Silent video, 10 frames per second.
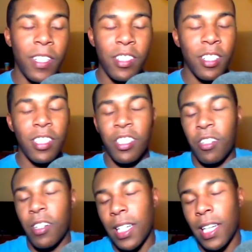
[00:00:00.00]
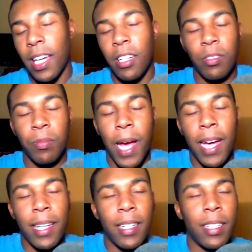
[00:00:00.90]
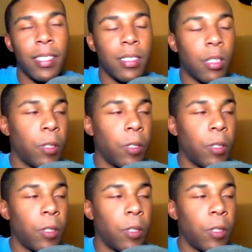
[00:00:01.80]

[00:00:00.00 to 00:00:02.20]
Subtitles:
Shirogane goes back and he's like,